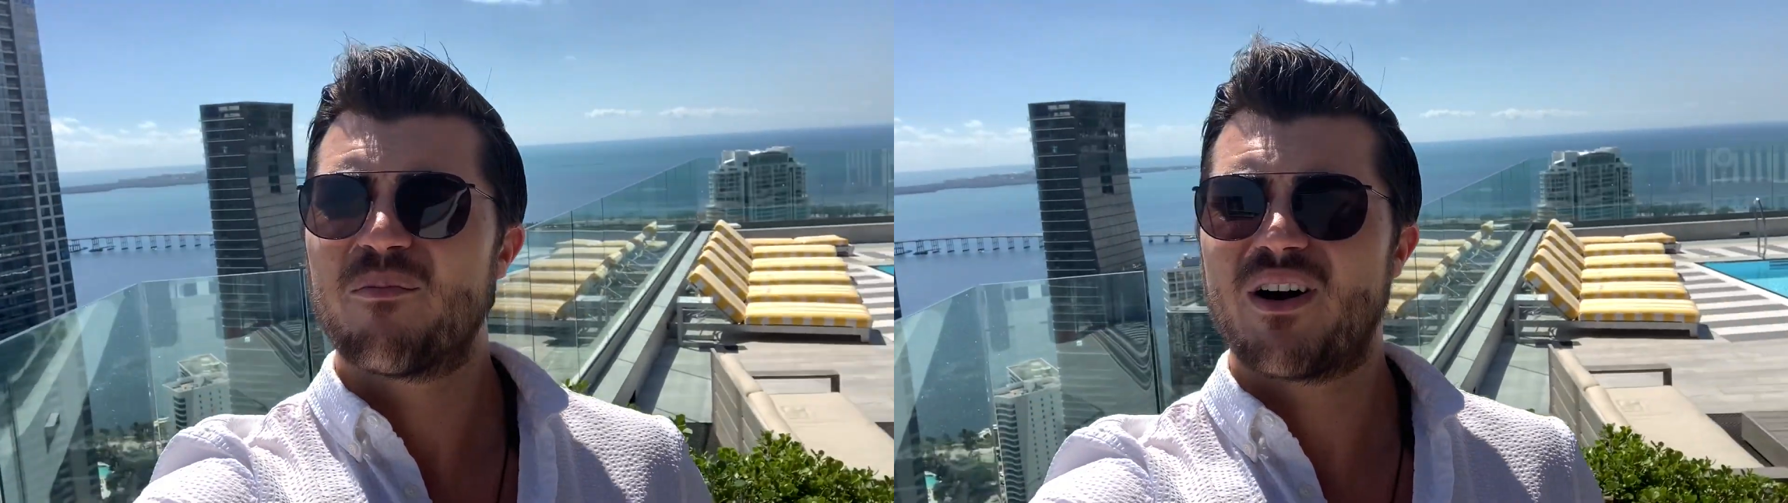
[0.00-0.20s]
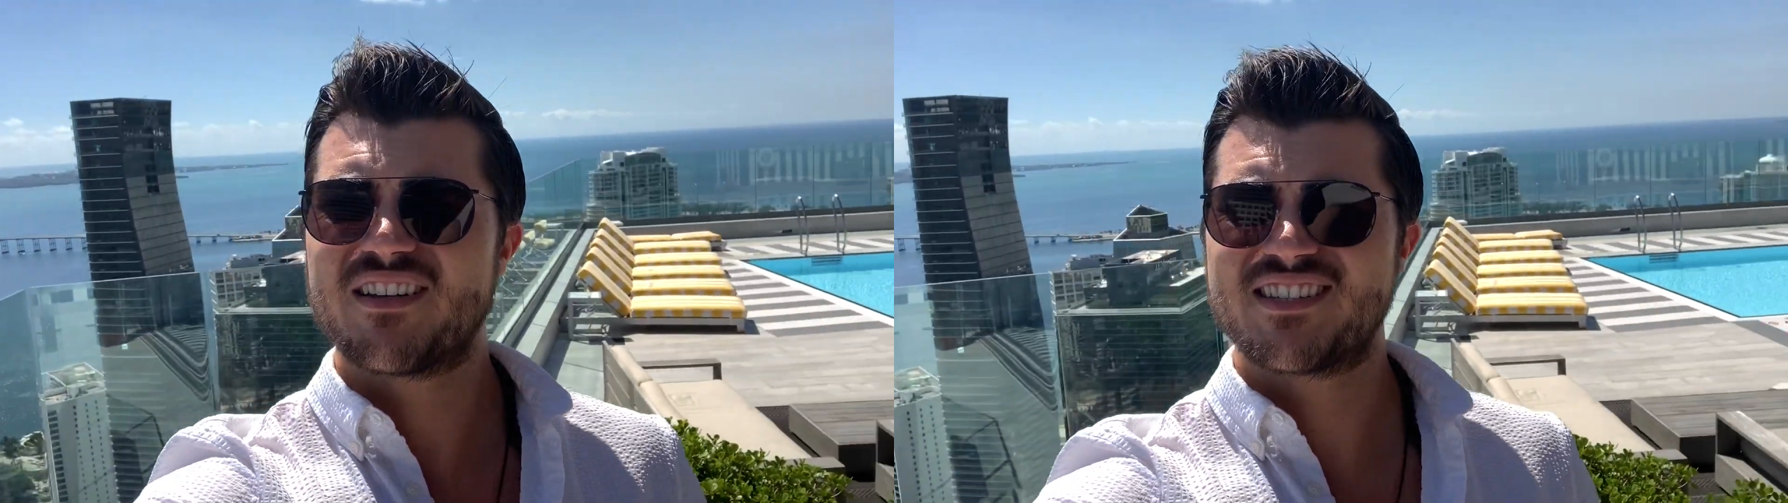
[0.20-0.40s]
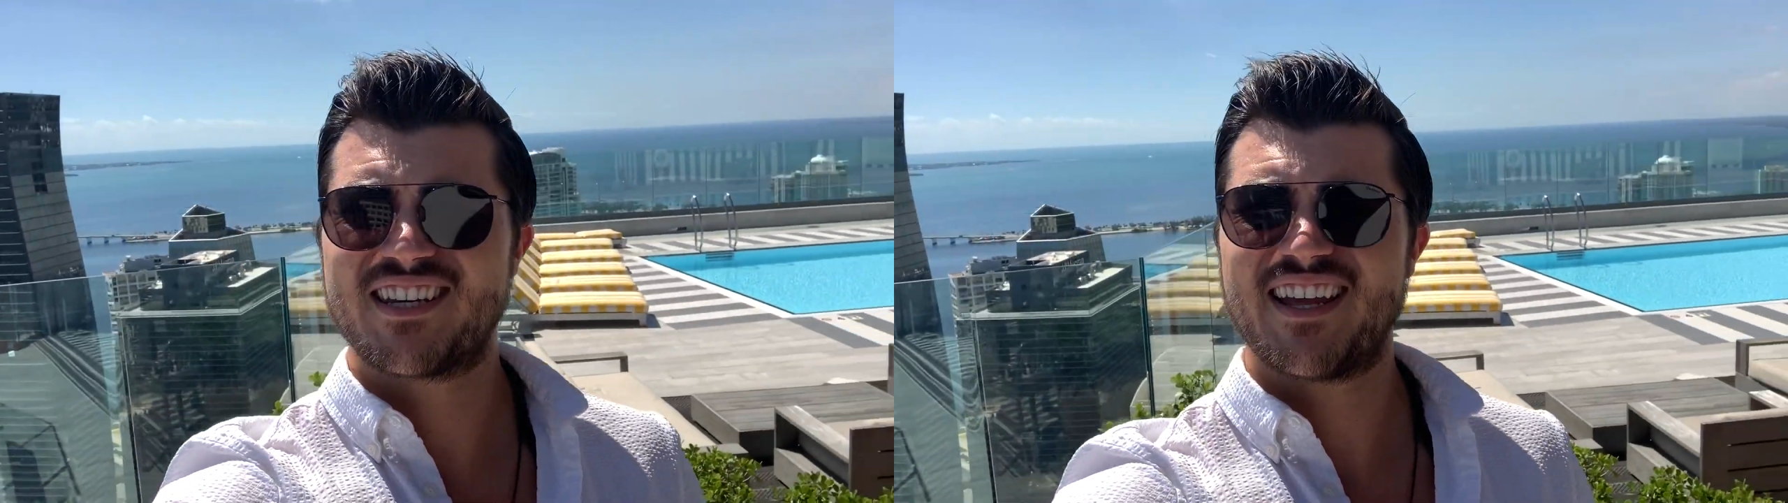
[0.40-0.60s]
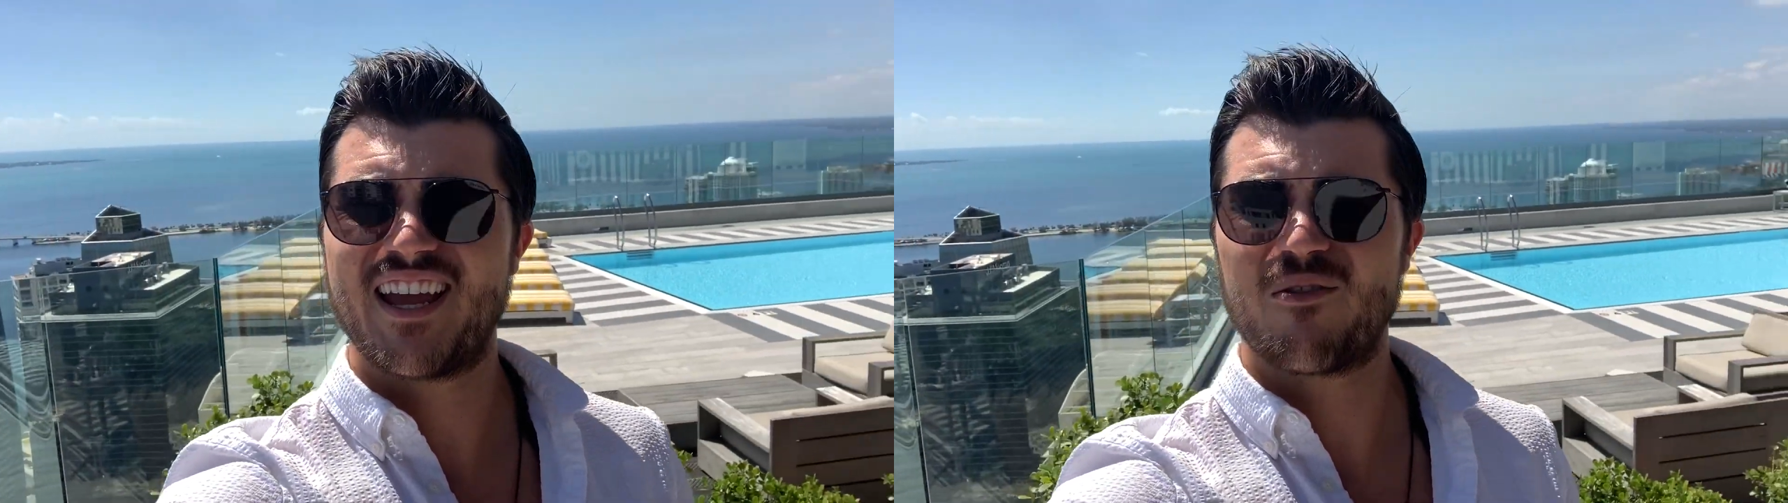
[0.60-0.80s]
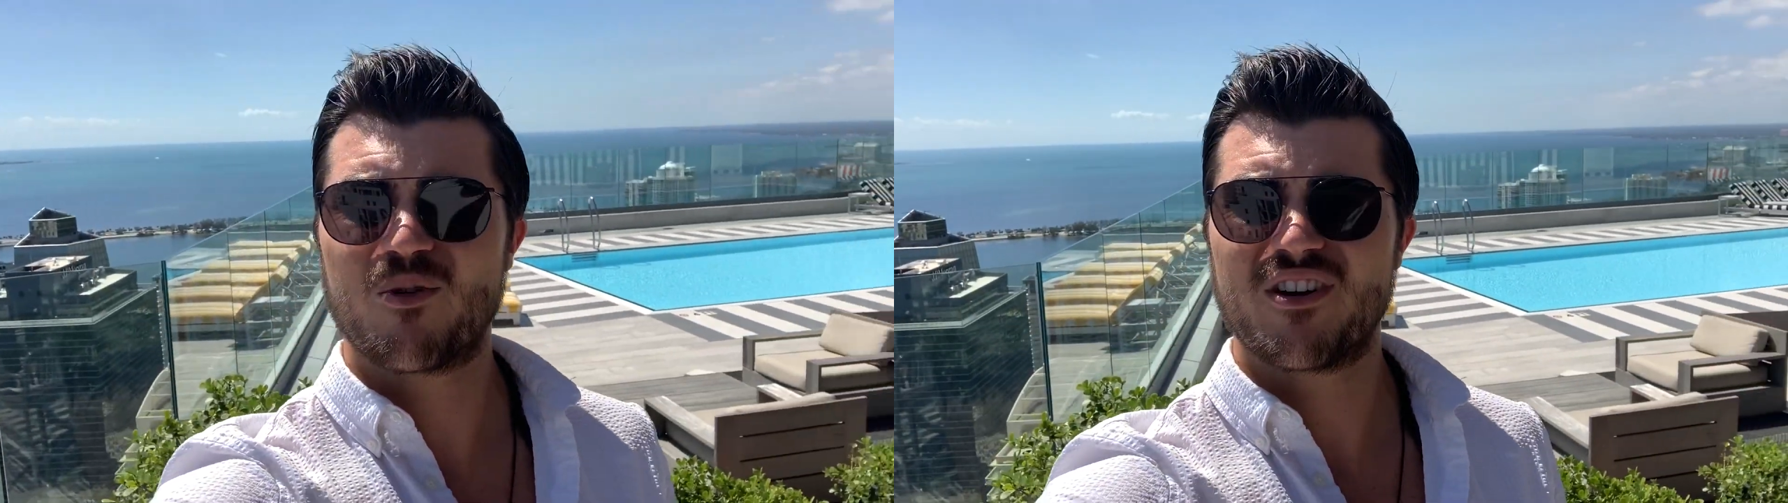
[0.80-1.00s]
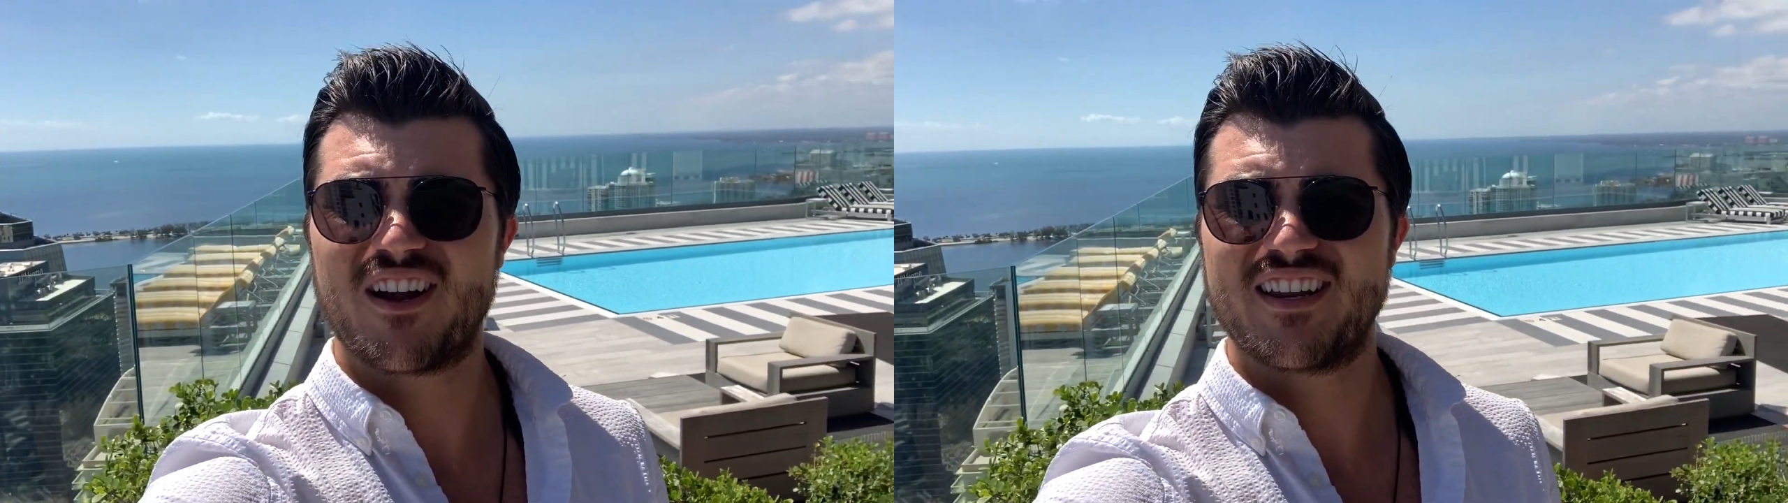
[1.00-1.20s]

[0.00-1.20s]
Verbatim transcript: but today we're not